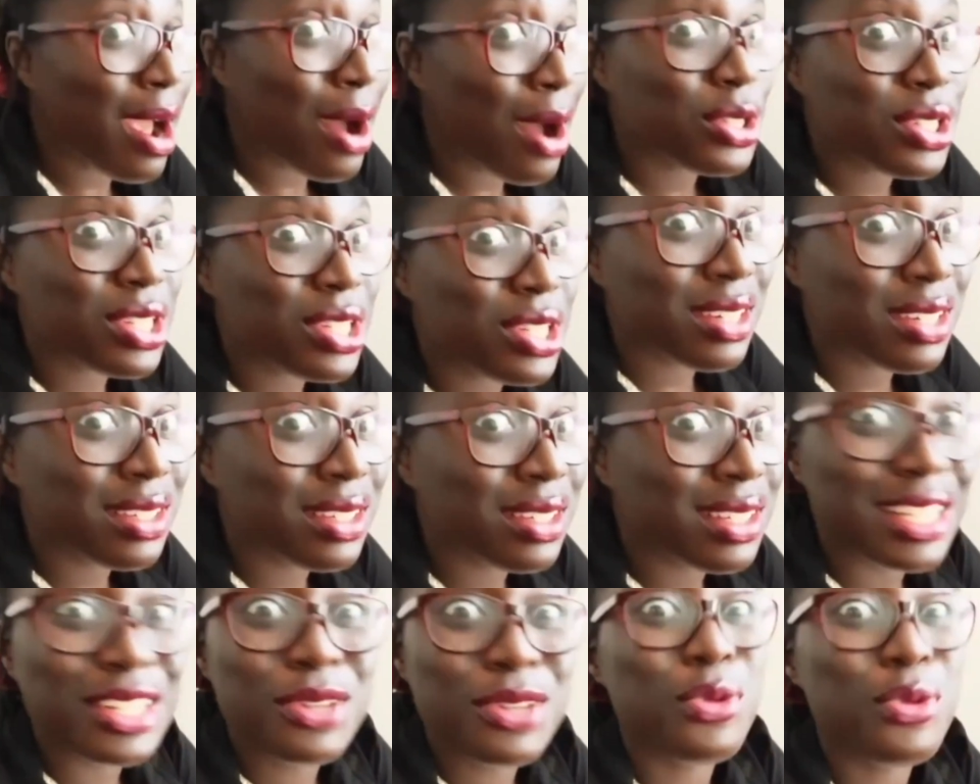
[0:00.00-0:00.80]
out here
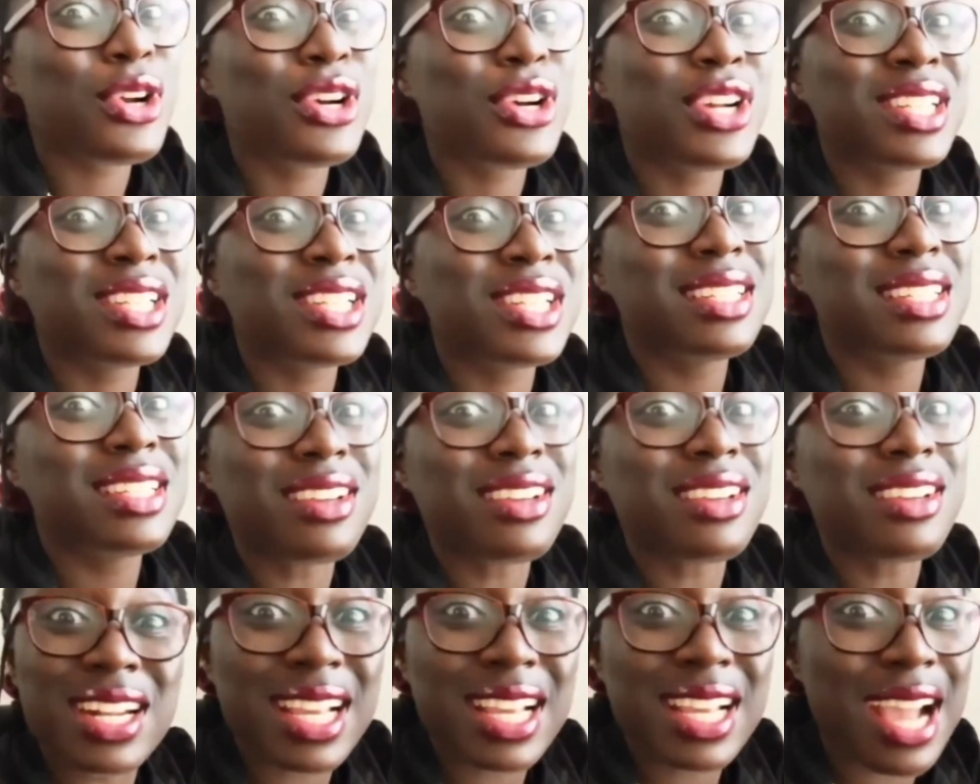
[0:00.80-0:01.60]
in the world. You're
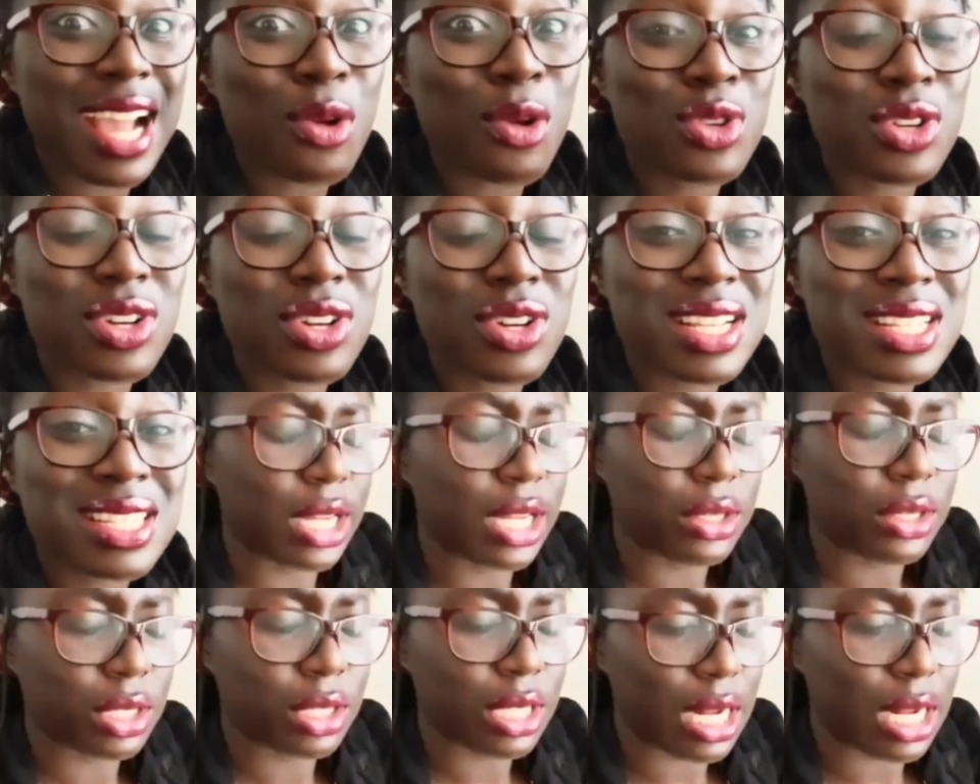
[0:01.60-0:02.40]
gonna encounter. You
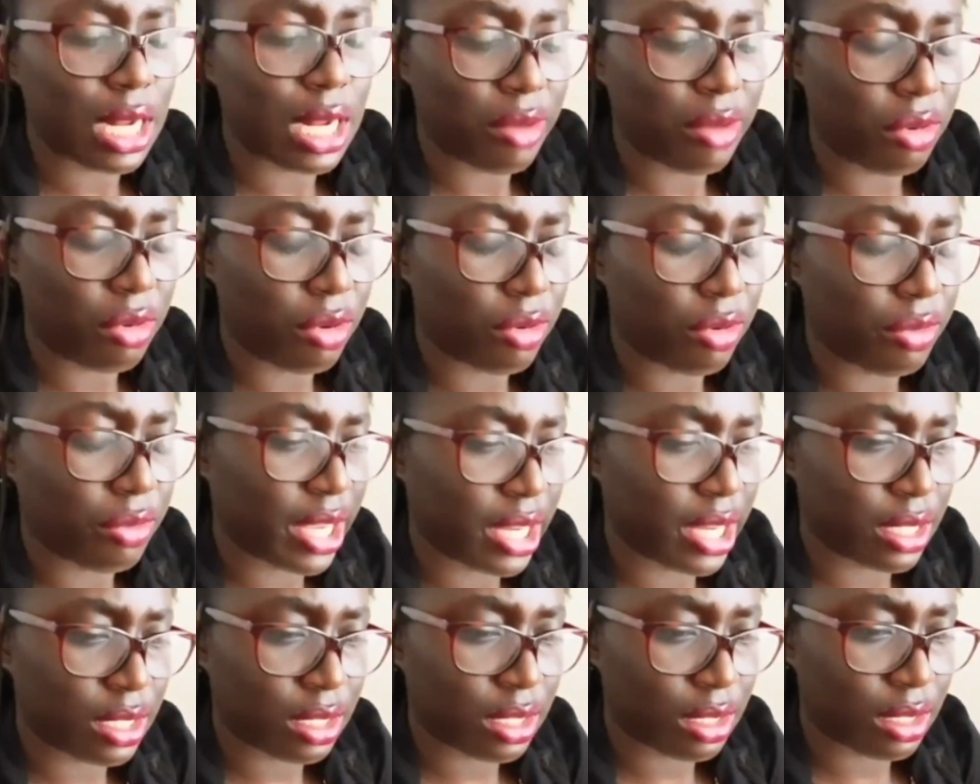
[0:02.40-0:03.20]
get to that level of
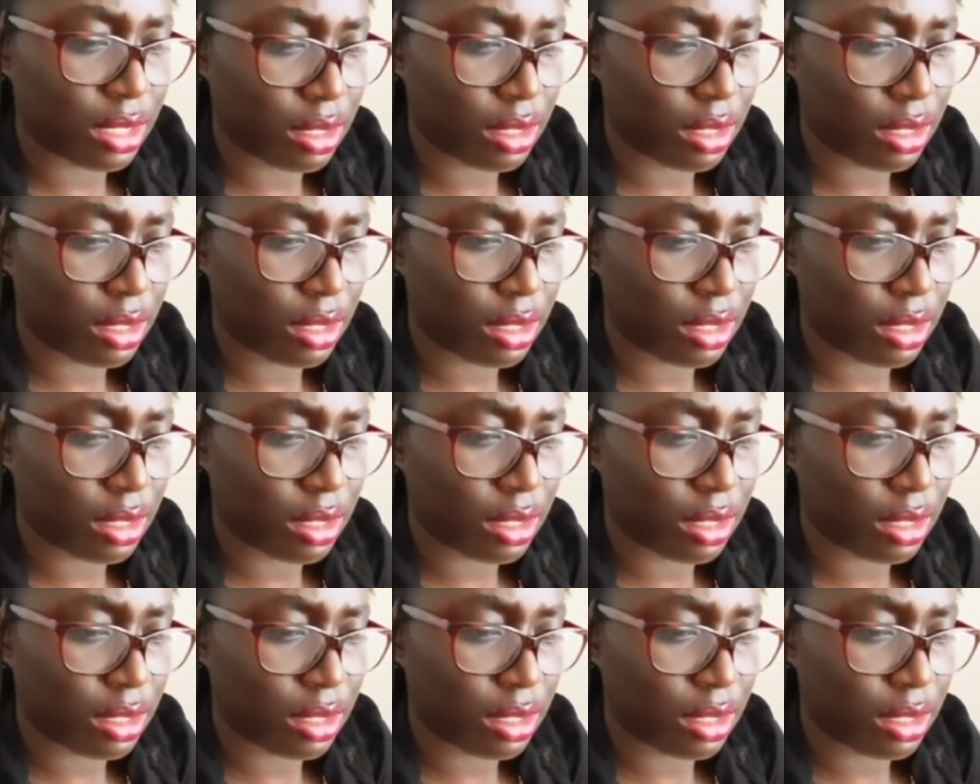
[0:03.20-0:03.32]
hate.